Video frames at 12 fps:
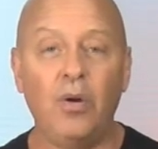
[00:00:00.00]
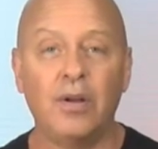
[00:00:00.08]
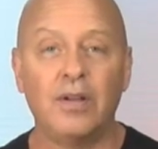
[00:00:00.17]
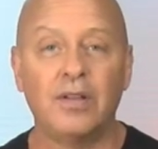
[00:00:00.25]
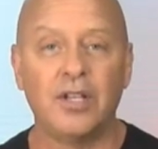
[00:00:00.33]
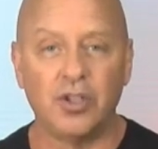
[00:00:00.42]

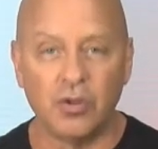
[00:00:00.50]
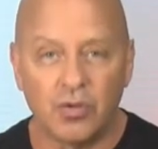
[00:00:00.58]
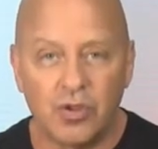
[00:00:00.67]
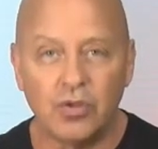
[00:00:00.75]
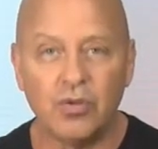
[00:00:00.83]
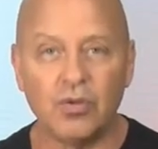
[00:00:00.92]
that you
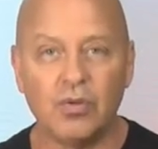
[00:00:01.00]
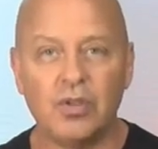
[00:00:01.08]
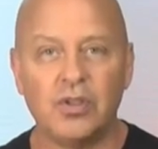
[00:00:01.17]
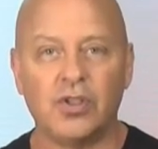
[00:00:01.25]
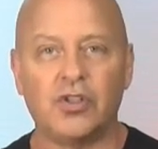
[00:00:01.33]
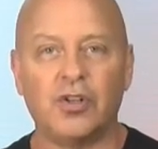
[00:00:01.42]
do
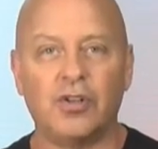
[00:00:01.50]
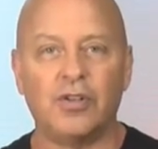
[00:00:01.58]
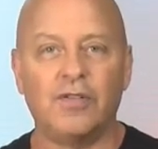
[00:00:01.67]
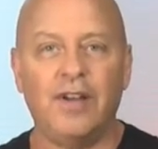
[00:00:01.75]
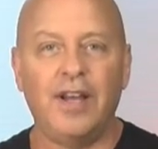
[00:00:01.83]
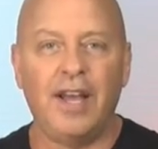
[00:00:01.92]

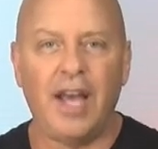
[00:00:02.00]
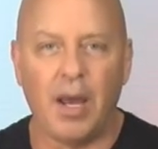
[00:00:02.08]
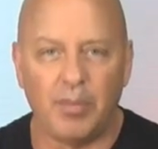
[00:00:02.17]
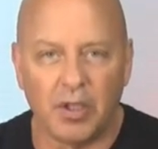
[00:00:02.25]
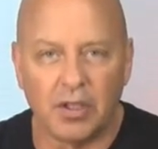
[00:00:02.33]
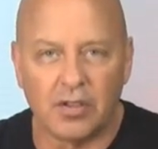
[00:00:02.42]
deserve
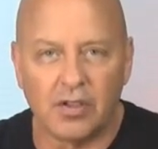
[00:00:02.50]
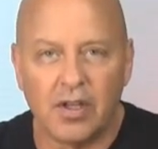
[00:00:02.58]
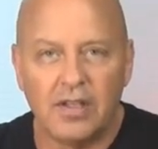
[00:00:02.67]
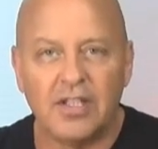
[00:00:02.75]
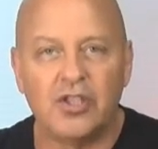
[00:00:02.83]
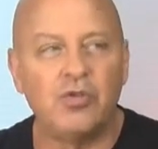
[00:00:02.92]
happiness,
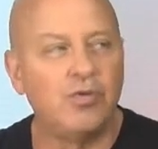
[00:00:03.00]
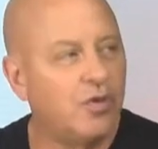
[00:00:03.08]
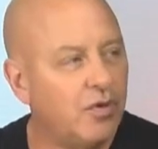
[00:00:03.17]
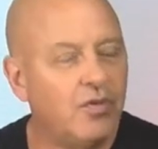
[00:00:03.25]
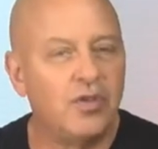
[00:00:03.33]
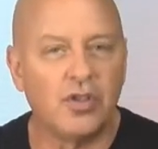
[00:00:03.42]
that you
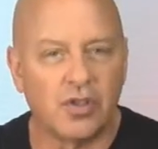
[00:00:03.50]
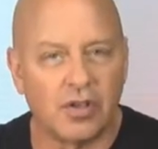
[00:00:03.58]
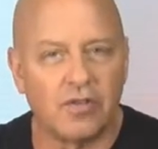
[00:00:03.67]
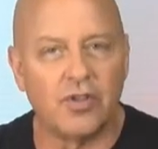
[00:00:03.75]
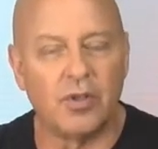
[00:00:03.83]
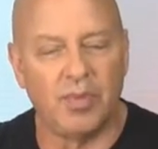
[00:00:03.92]
do
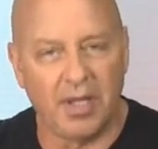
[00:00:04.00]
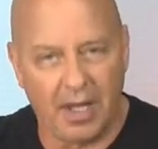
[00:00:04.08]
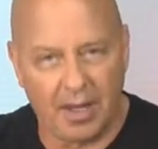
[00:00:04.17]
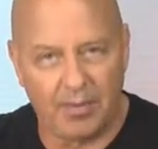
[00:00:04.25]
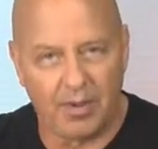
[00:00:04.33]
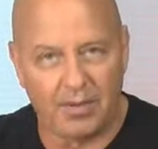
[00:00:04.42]
deserve to be
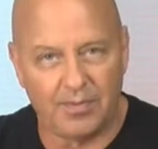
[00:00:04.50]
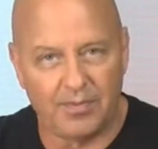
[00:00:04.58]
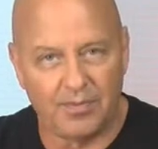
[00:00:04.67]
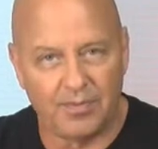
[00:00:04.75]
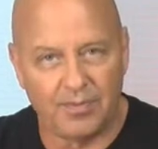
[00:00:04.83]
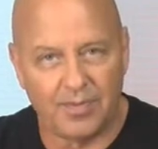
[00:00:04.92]
happy.
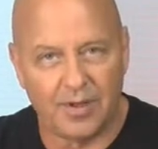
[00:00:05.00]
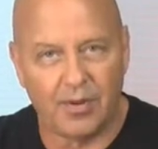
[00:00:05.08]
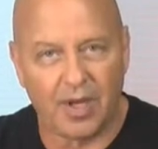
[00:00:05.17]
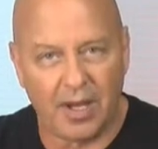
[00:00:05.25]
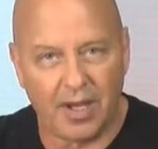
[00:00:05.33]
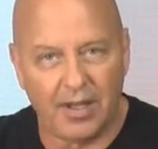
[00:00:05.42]

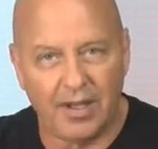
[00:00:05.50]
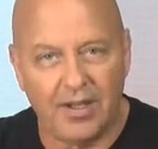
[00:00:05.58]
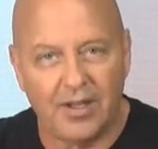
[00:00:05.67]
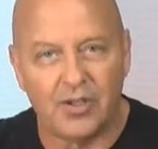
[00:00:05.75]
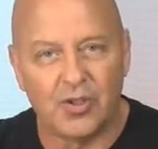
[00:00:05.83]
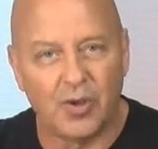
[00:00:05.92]
Okay?
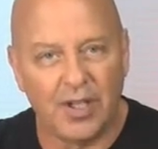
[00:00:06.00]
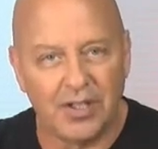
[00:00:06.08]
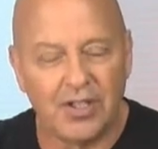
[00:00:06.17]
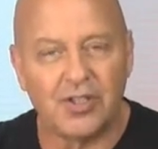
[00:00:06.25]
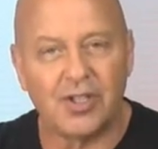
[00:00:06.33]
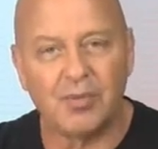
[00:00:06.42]
So hit
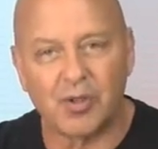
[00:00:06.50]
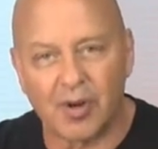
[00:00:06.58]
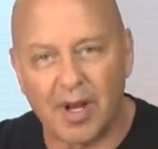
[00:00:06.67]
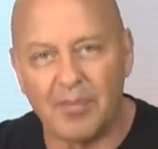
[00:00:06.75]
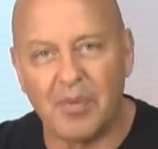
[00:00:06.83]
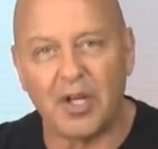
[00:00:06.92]
the
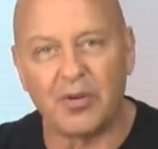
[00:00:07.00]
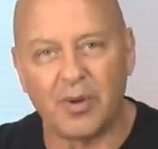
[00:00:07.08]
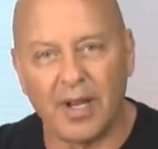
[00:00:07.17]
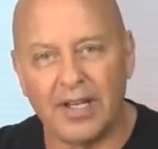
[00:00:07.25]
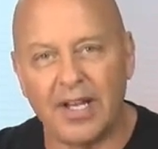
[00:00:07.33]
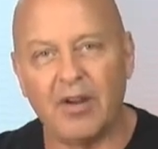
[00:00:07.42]
subscribe button
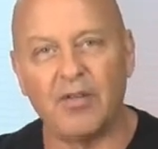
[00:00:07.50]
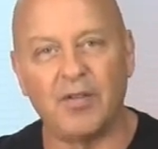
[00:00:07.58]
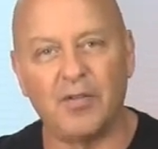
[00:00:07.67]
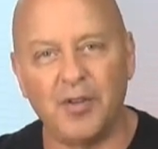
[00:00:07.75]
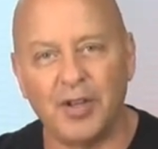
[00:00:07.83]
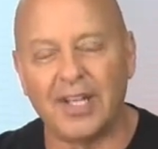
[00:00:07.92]
right now if you
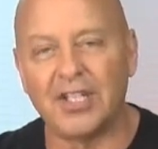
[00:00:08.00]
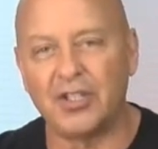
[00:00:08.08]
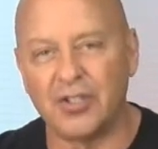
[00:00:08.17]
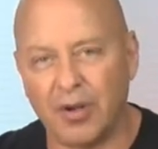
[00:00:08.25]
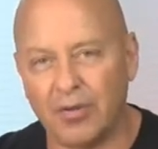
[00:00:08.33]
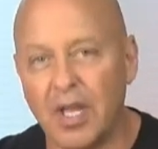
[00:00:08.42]
feel like you
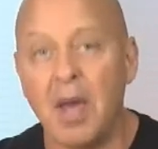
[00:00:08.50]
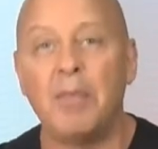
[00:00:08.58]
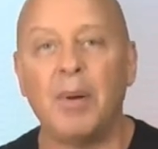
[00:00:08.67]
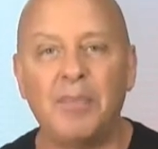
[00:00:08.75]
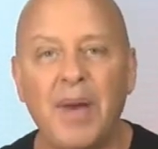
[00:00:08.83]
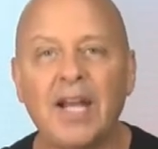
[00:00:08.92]
don't.
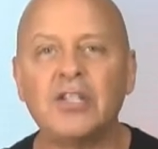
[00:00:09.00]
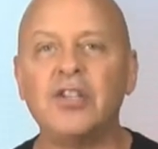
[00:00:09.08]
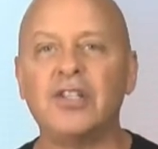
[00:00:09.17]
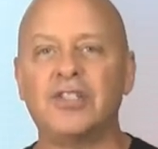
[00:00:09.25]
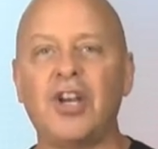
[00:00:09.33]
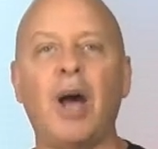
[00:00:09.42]
But back to
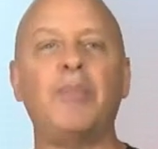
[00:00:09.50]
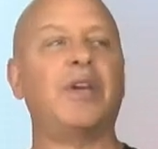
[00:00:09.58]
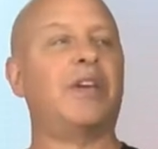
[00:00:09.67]
the topic